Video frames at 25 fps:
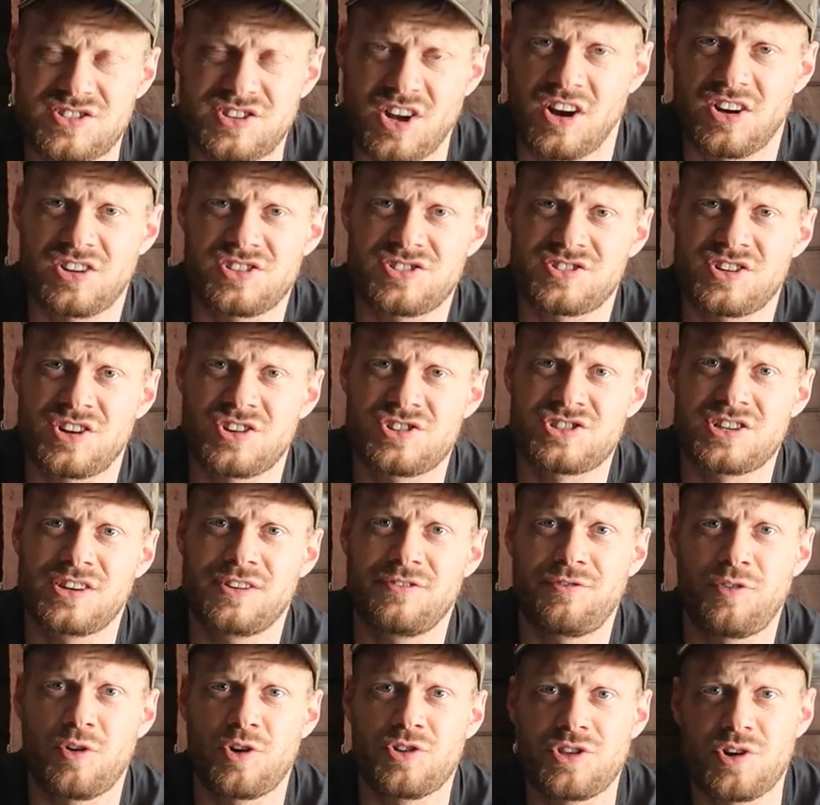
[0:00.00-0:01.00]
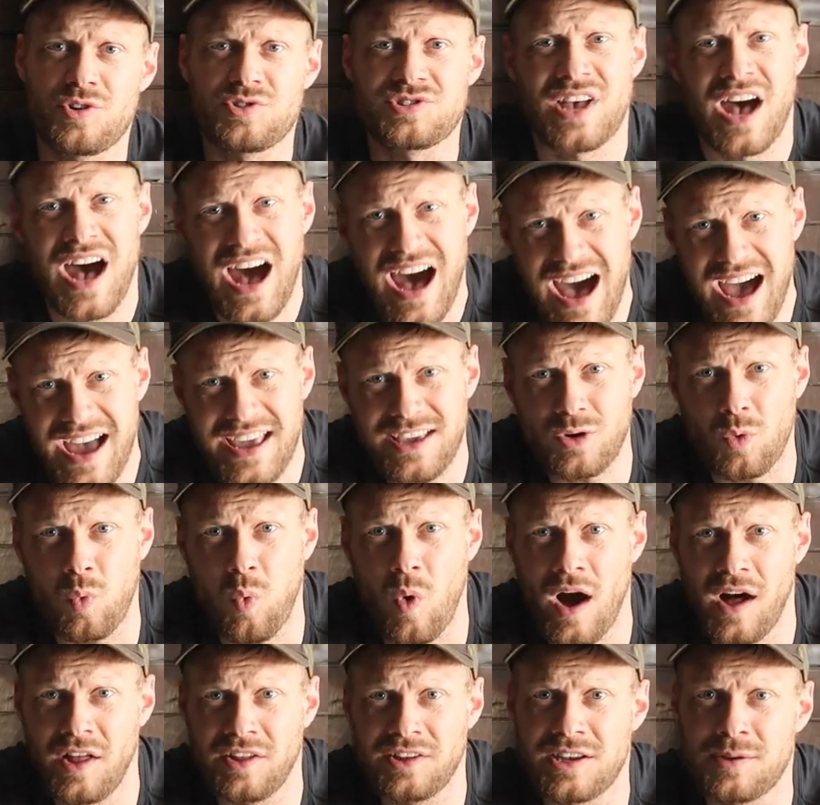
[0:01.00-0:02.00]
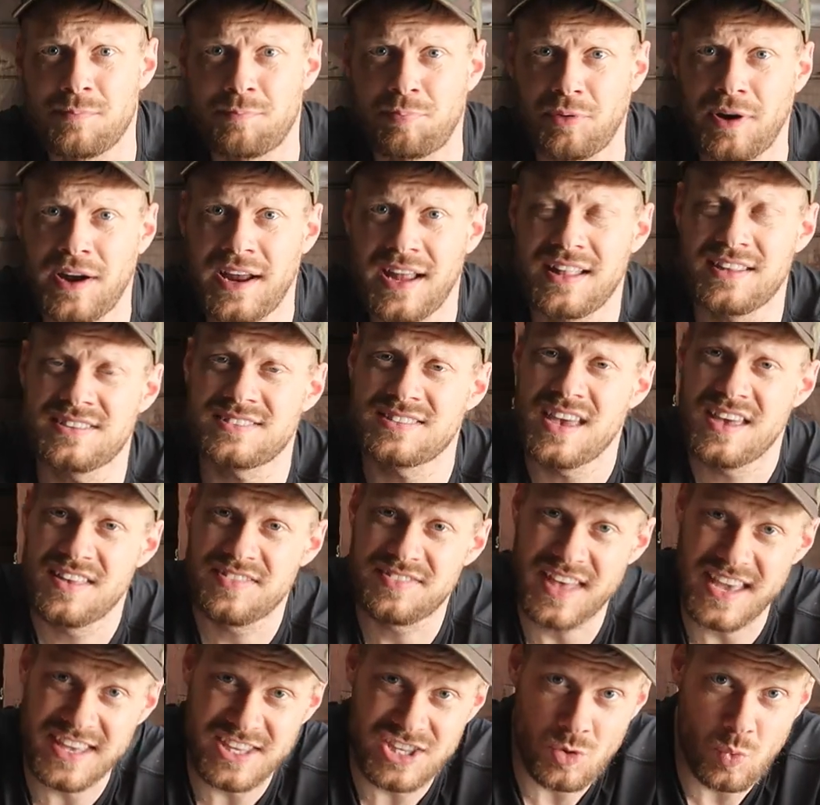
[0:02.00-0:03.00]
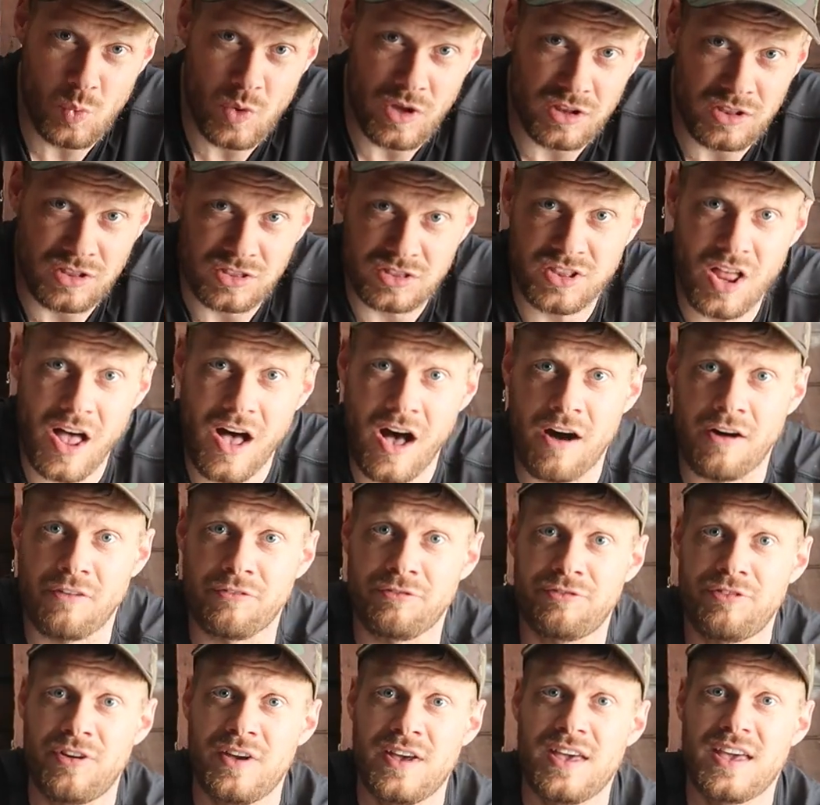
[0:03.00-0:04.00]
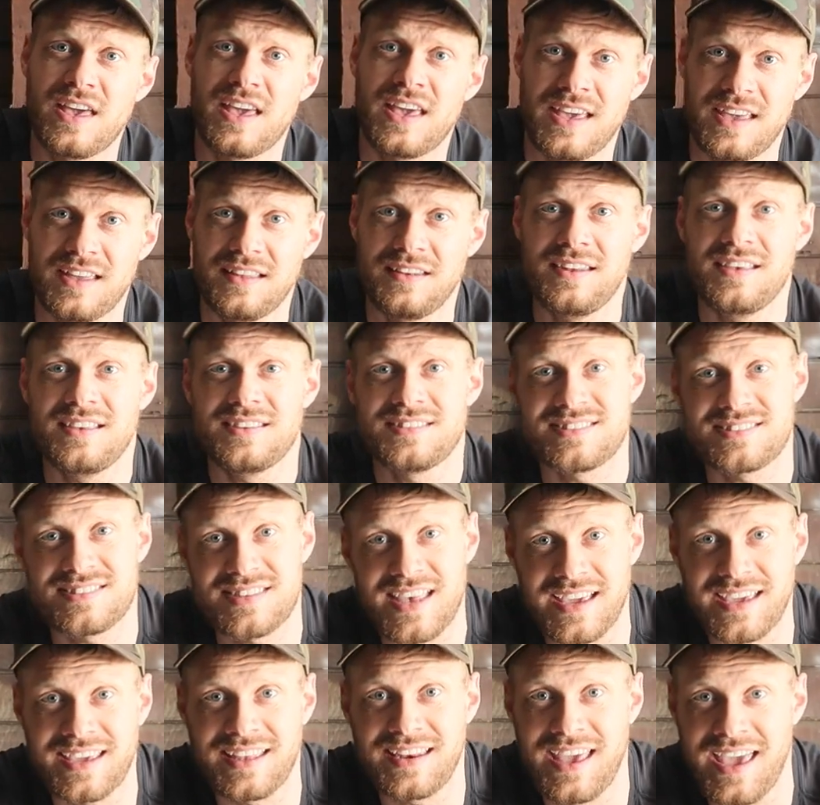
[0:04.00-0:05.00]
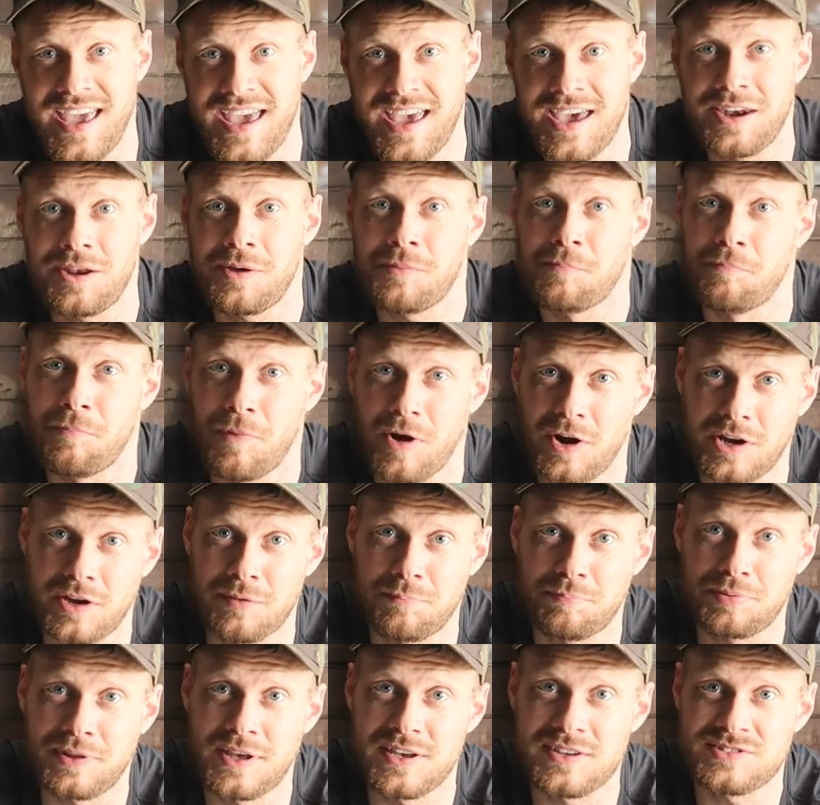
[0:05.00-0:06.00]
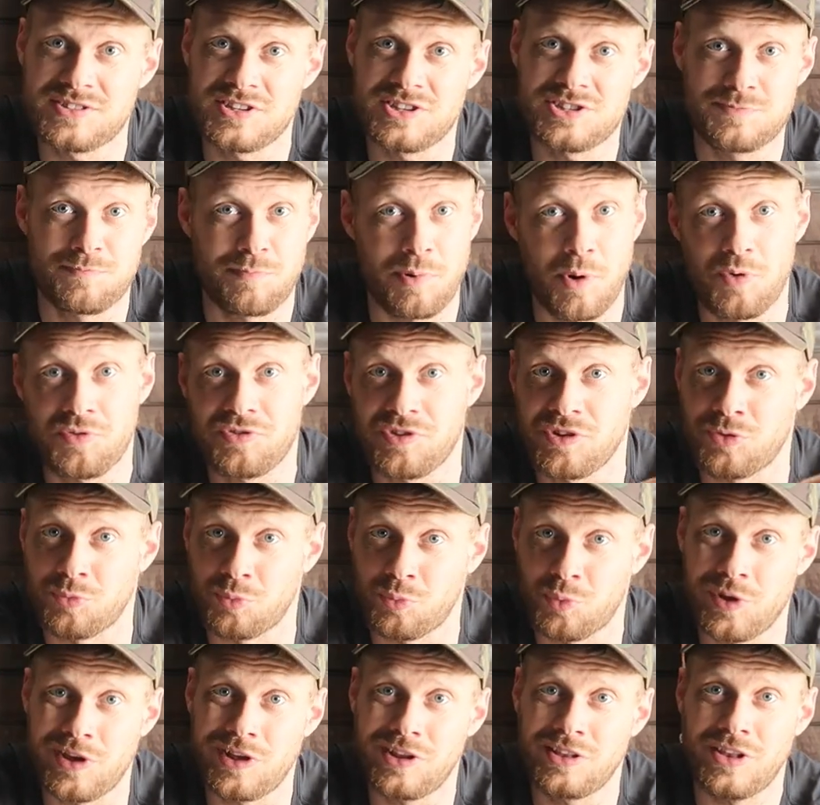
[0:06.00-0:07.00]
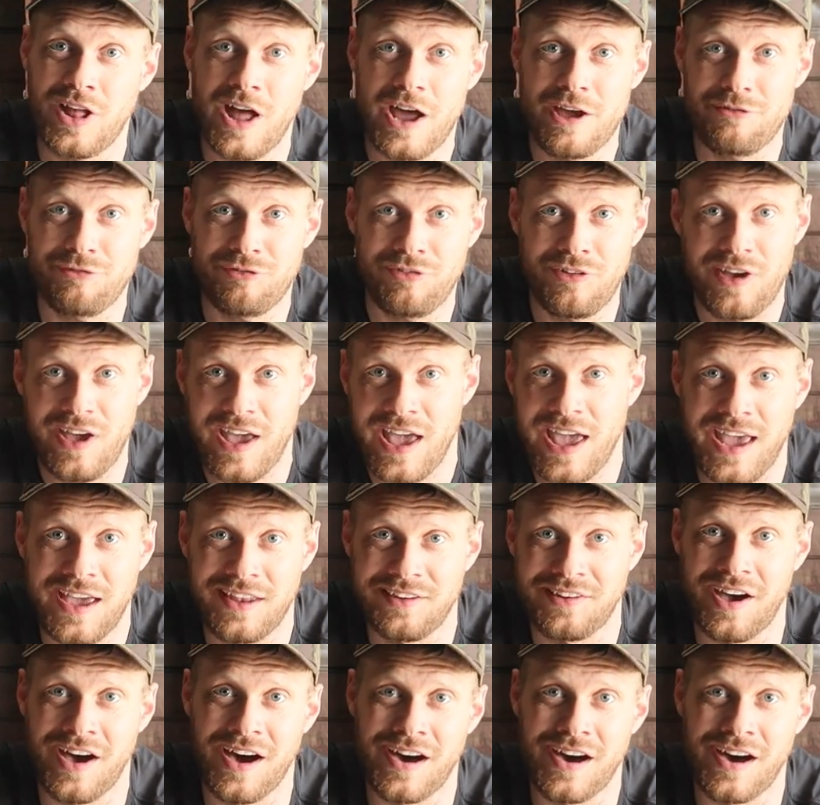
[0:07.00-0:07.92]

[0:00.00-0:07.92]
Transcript: Start searching for those high quality brands that you will love in secondhand marketplaces, both in real life and